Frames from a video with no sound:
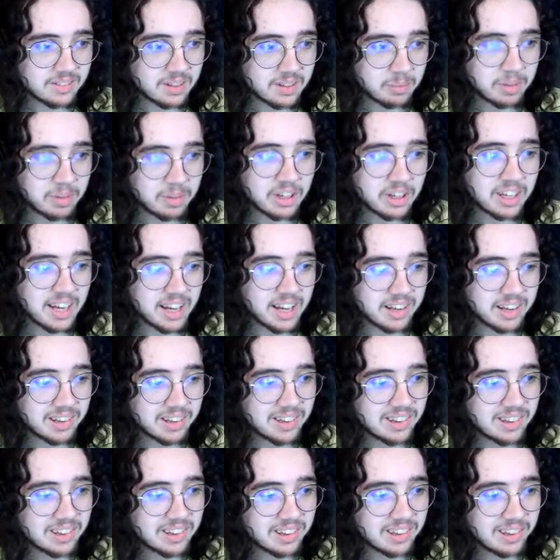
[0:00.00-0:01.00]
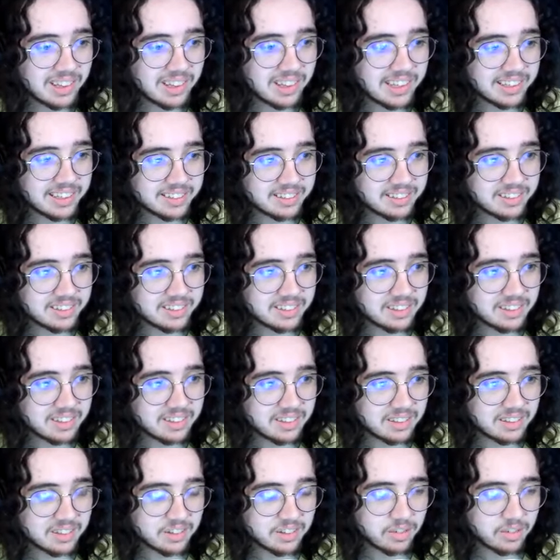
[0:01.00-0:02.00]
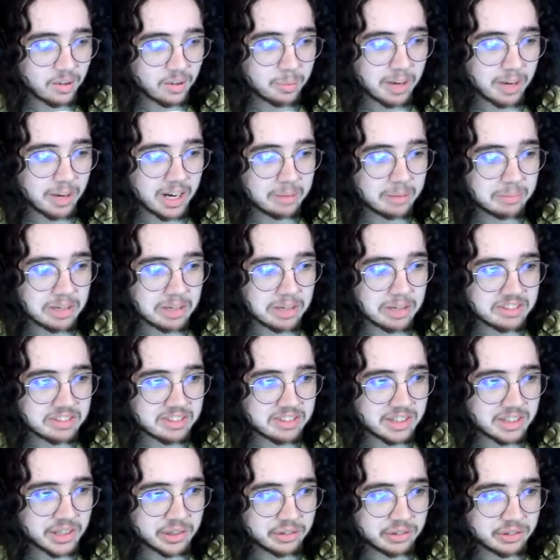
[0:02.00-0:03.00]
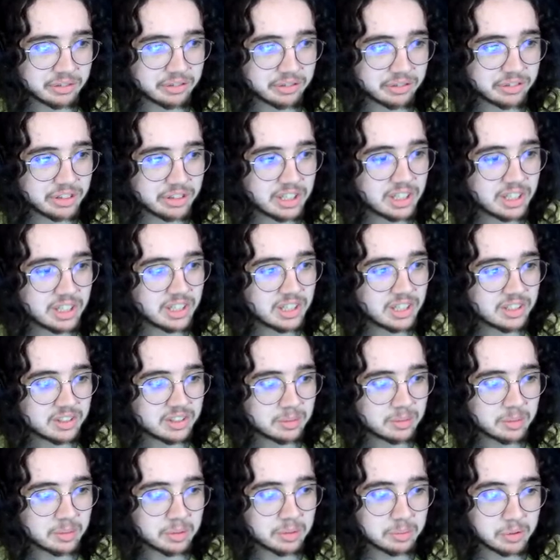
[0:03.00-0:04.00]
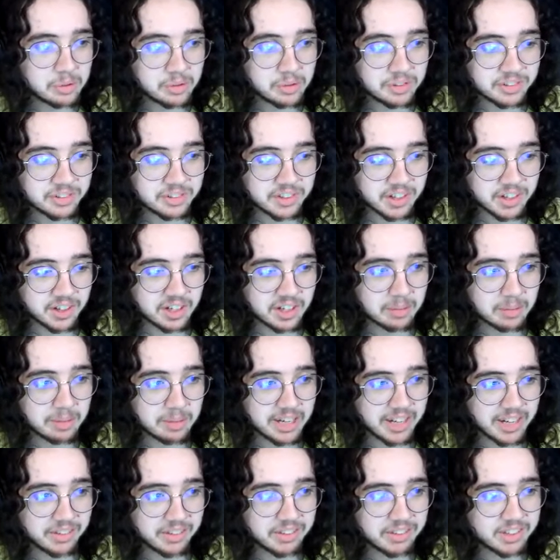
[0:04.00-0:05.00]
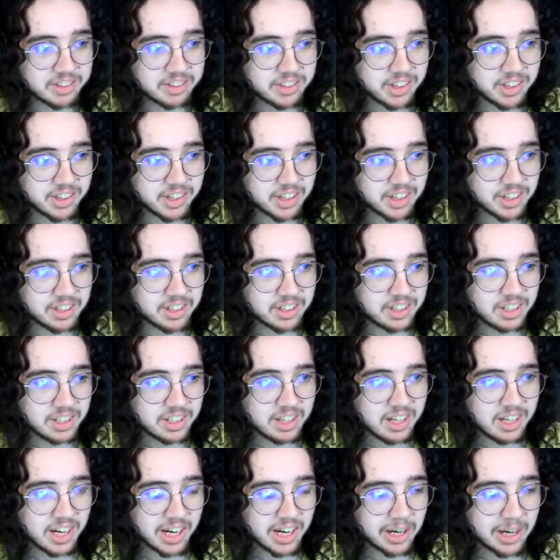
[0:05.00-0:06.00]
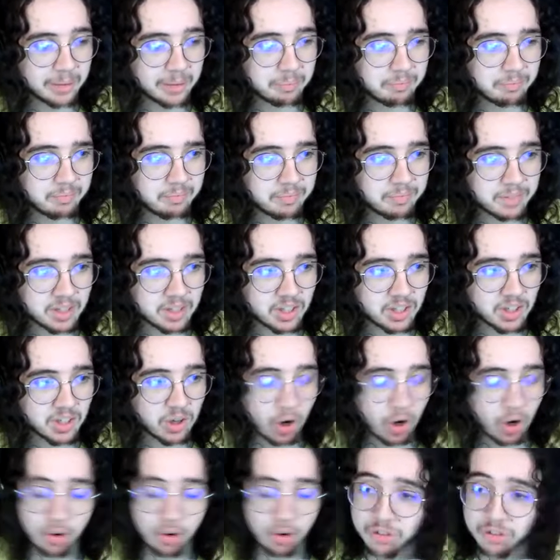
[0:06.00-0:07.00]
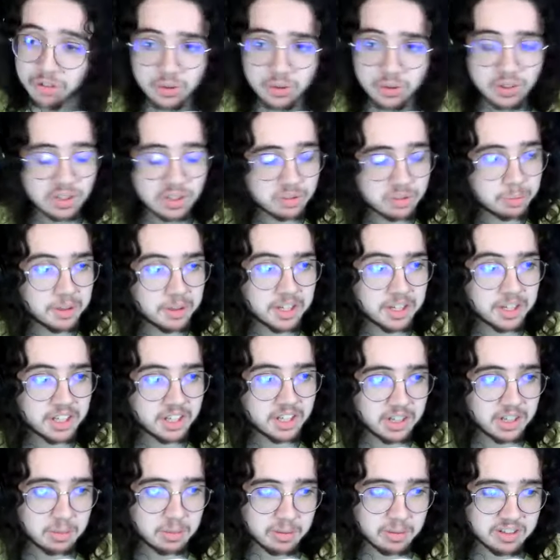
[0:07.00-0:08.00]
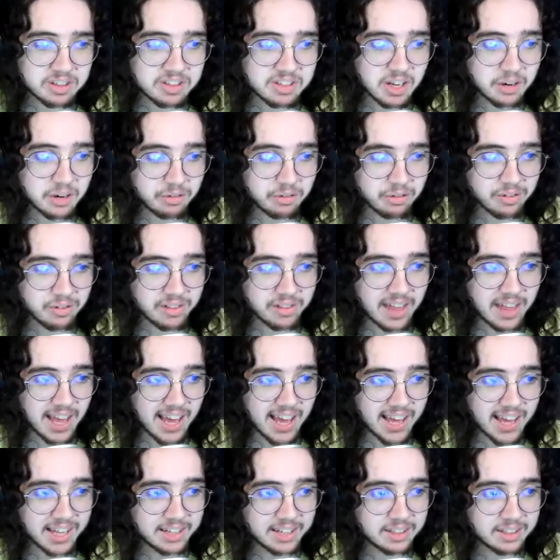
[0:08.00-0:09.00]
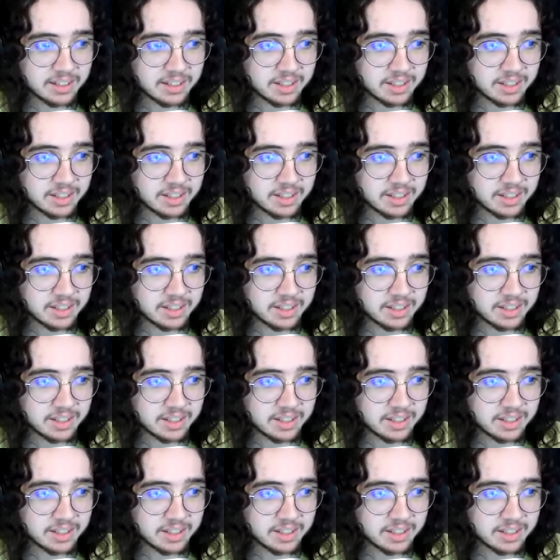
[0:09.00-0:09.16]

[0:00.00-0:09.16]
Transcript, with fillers: I'm looking at a list to remind myself some of the movies that are coming out this year. Um, Garfield looks pretty good. I'm excited for that.